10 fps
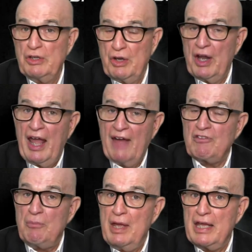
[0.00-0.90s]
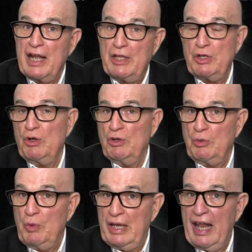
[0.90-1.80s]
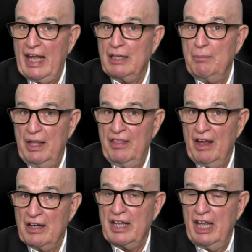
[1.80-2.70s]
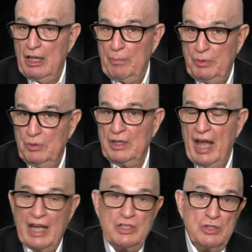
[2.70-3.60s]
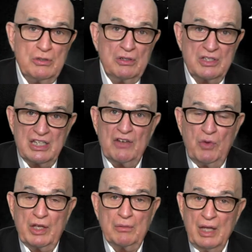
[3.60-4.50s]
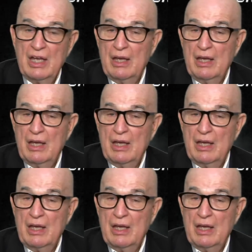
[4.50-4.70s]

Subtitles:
You're going to have to make it on your own, and we'd like to be there to help you and guide you and see if we can